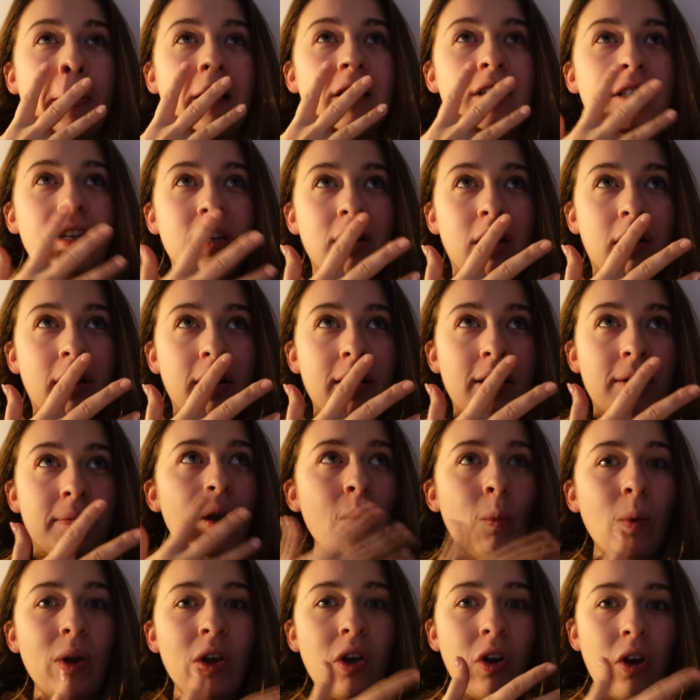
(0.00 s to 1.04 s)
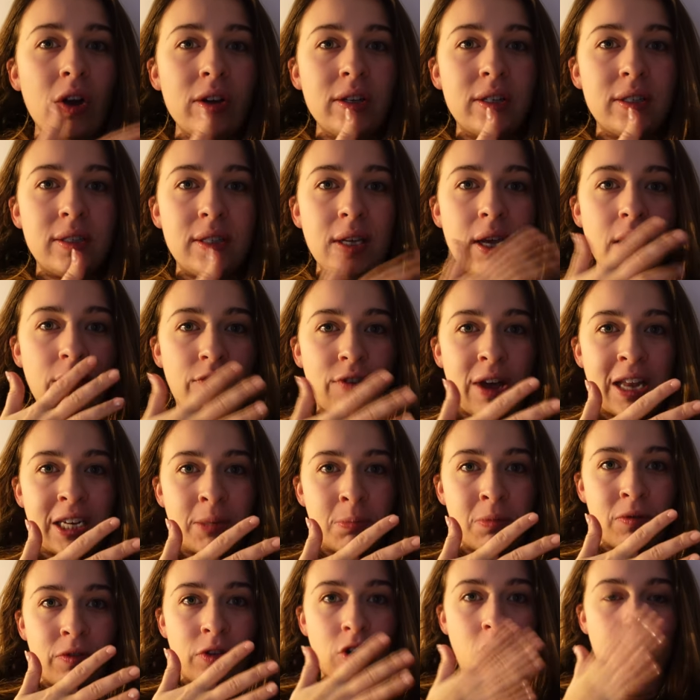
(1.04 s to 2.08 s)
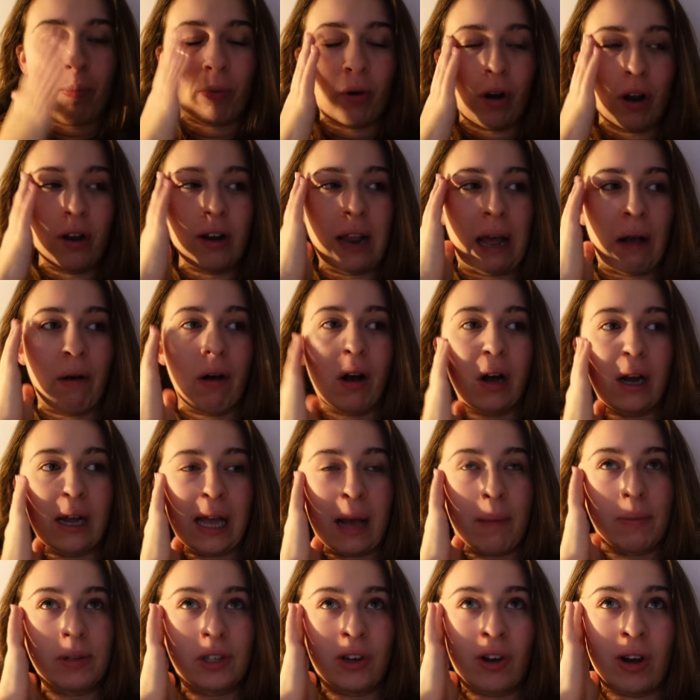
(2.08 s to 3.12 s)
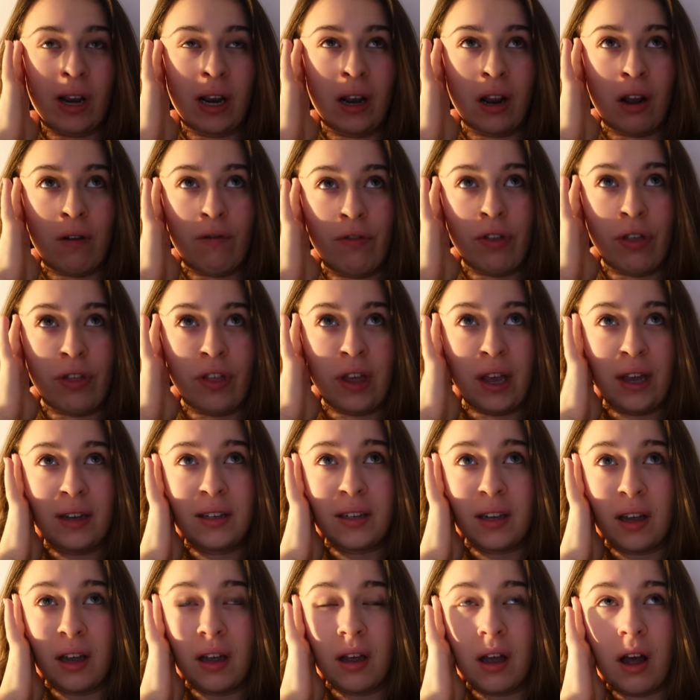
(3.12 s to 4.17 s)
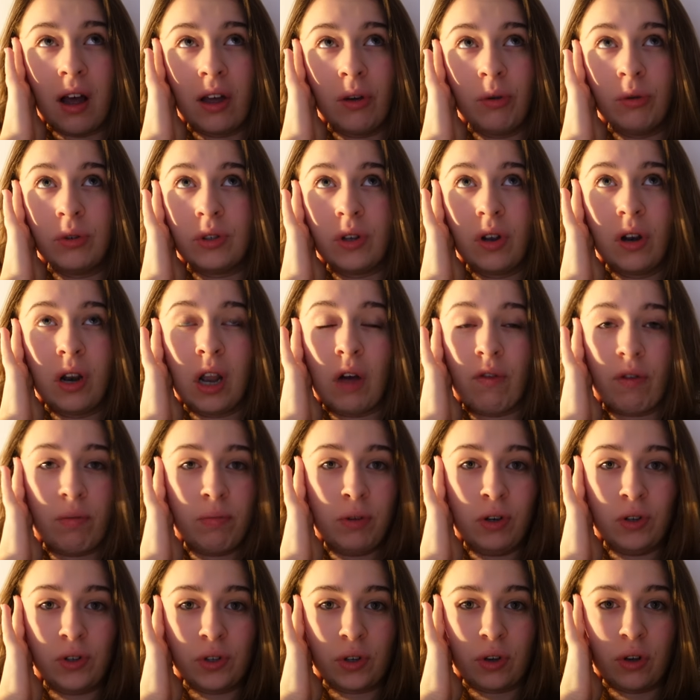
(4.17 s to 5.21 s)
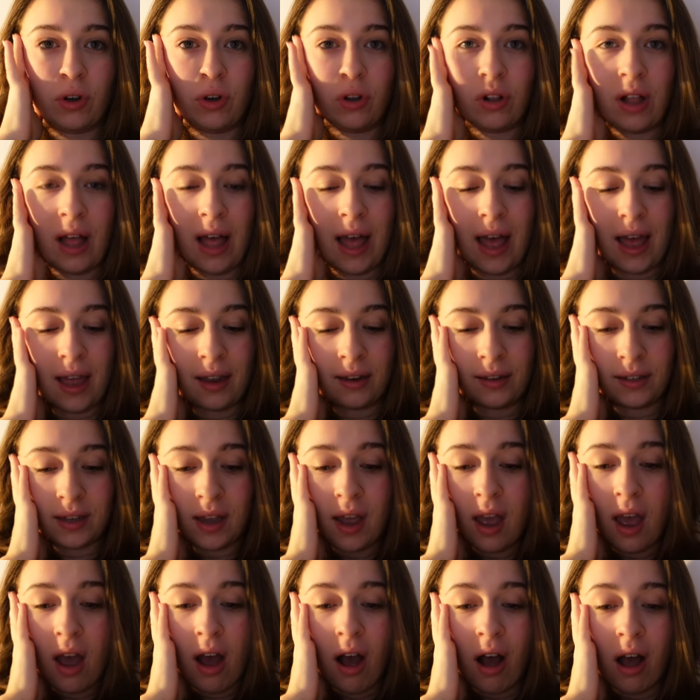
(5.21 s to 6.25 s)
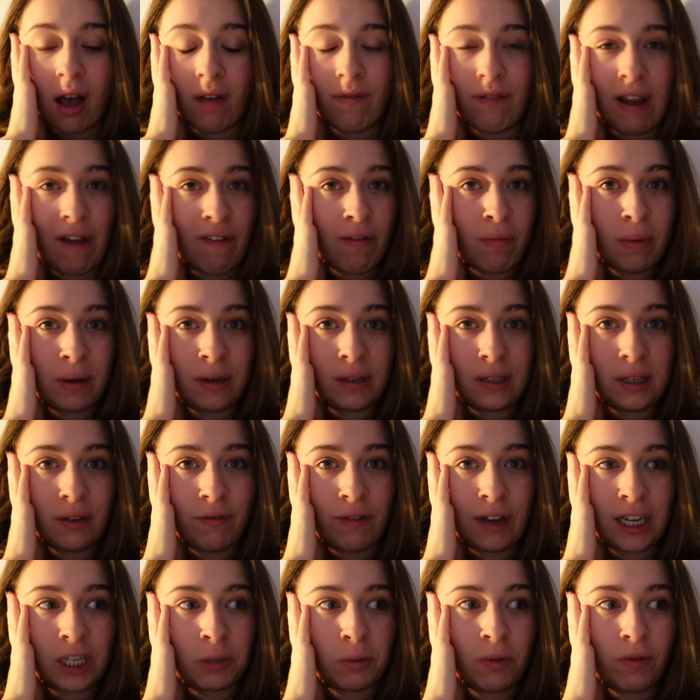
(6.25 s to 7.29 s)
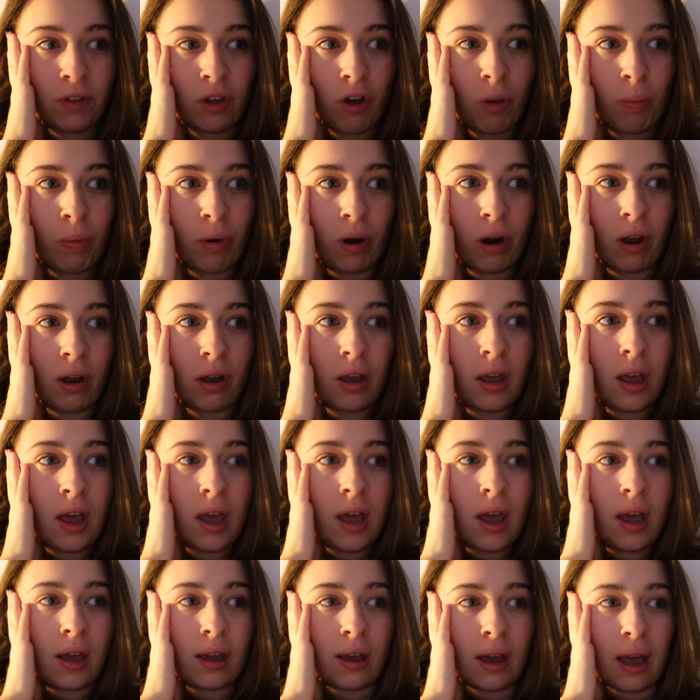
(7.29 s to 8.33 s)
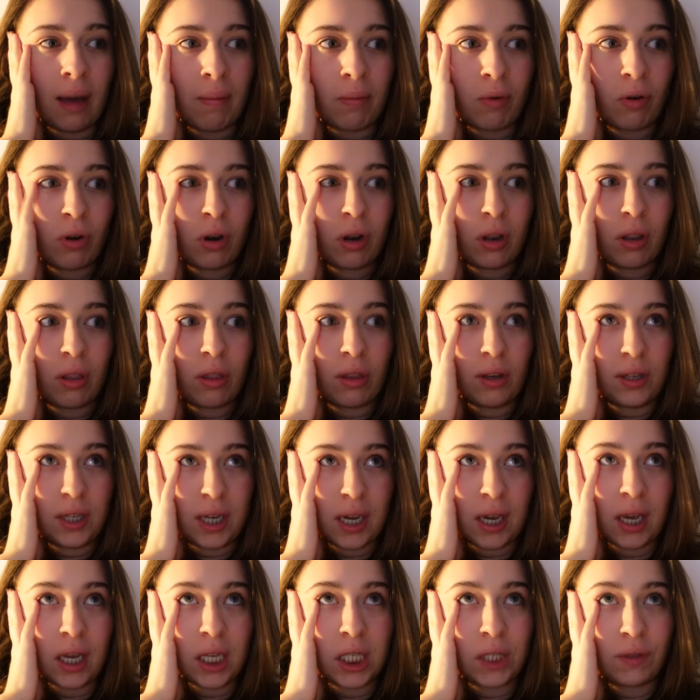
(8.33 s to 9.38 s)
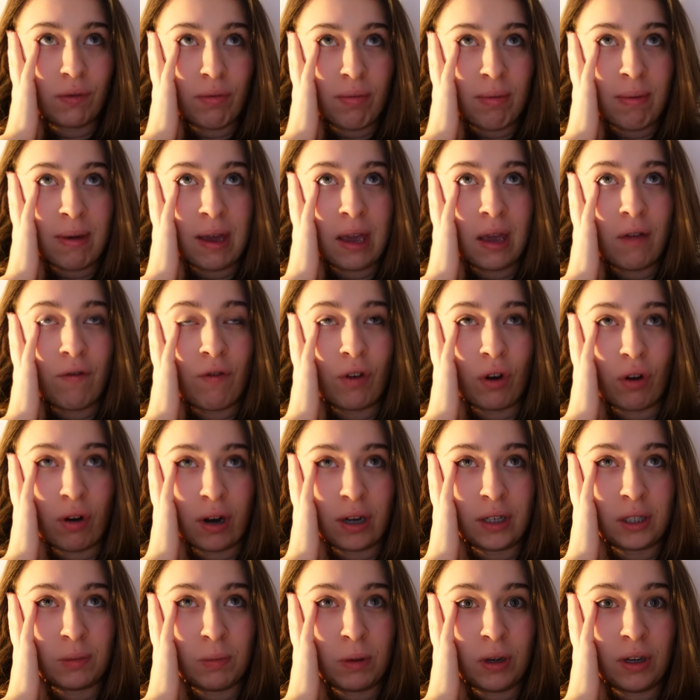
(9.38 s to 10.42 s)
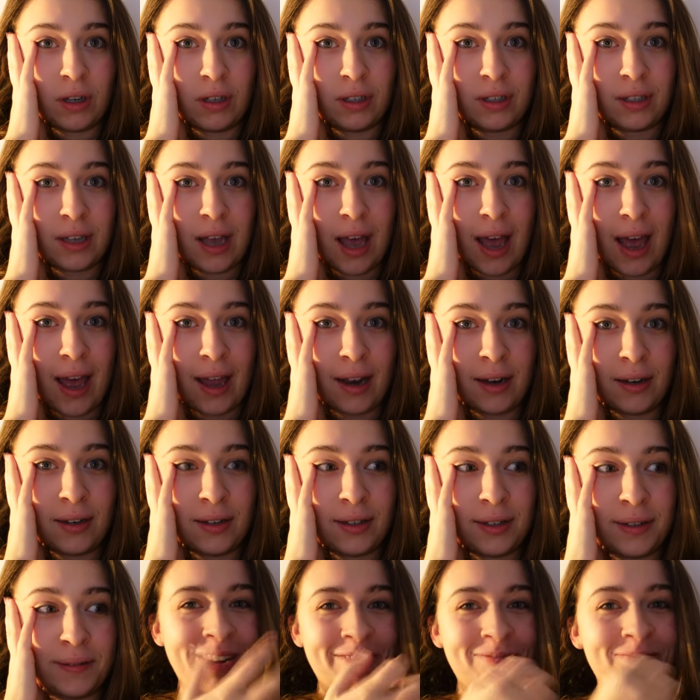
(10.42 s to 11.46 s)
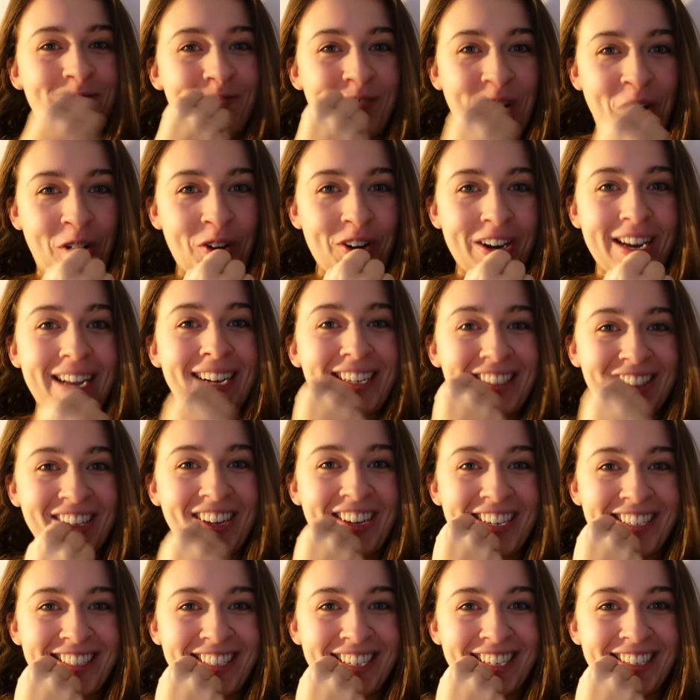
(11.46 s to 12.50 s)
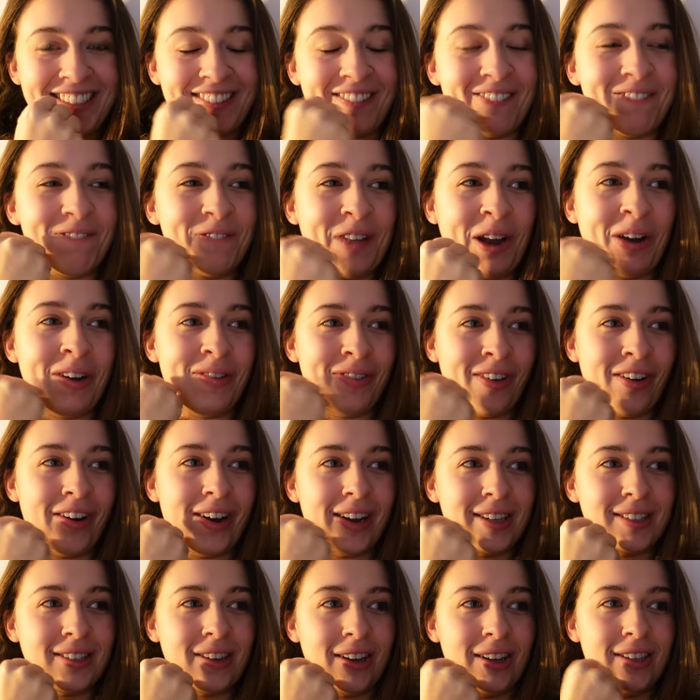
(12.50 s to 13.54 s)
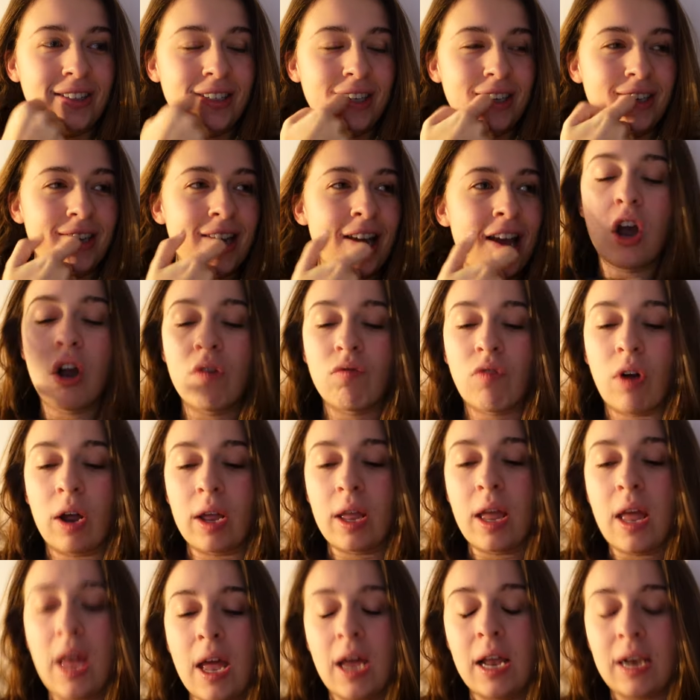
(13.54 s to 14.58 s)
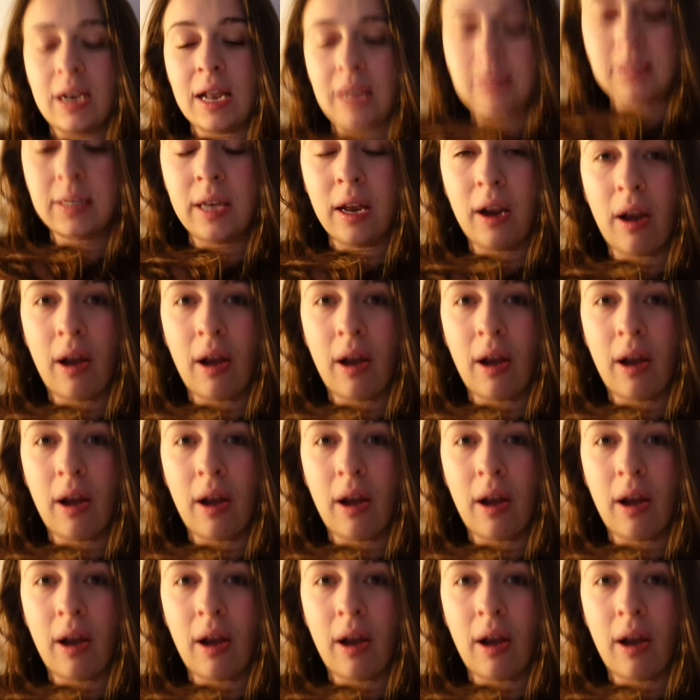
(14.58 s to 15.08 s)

Tonight, we're going to see Phantom of the Opera. Now, I absolutely love the theatre. I also love a musical, and I've never been to see Phantom of the Opera. Cam got the tickets for me for Christmas, and I'm very excited, very, very excited. Right, let's get